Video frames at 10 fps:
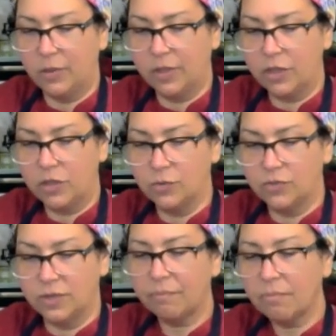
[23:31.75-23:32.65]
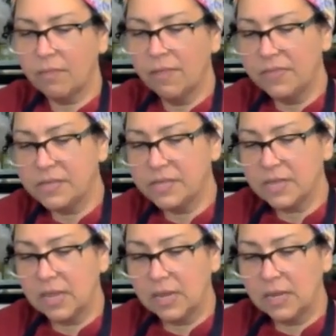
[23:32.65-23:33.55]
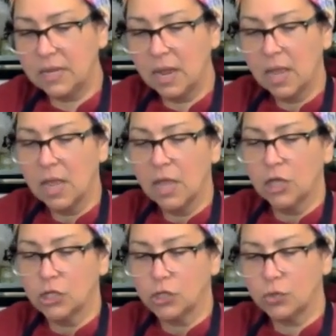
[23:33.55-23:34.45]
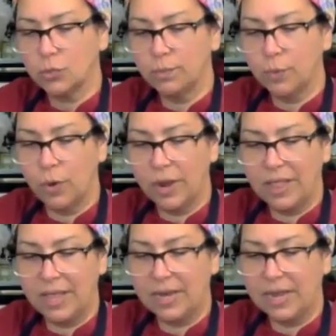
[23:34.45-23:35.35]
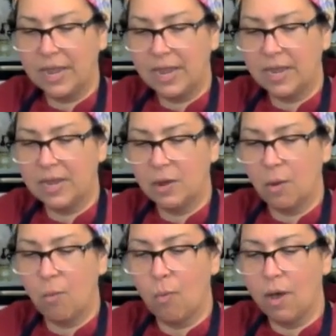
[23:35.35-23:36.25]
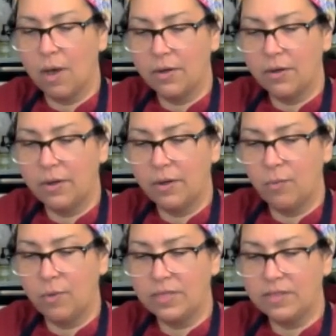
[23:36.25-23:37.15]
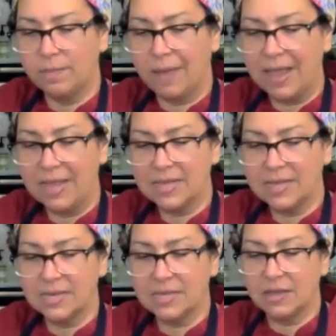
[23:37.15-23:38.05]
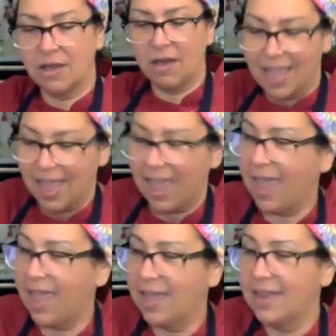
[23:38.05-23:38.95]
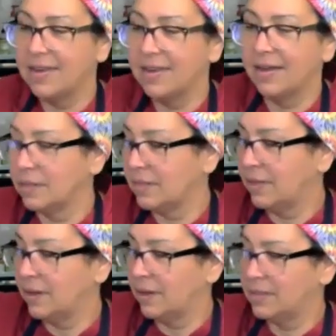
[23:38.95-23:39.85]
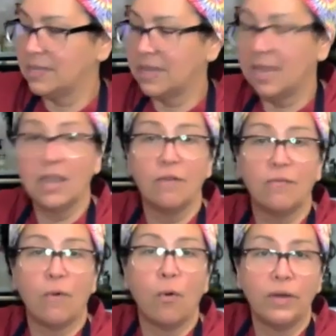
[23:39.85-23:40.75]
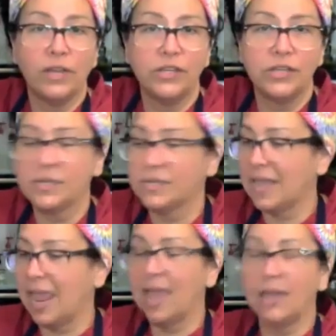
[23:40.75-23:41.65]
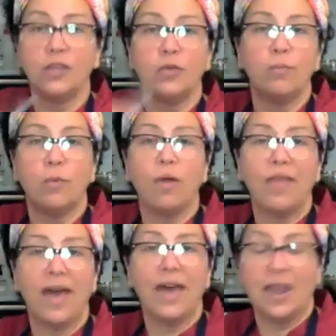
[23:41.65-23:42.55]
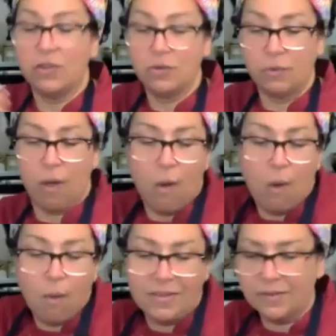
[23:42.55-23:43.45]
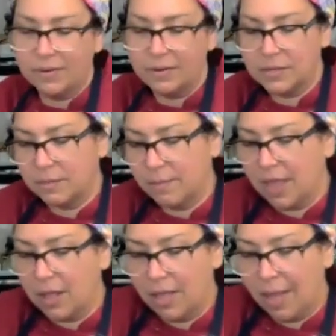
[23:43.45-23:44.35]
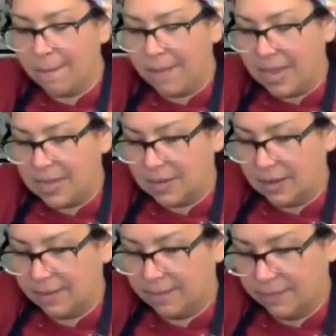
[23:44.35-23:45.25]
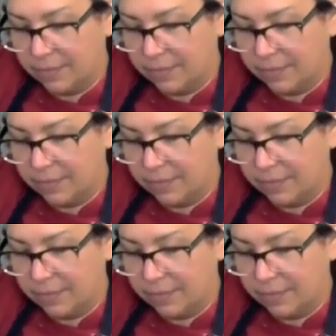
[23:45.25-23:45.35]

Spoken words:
You can use the steam to boil it in water with spices and the skin of oranges, and you boil that, and your foam is gonna smell amazing.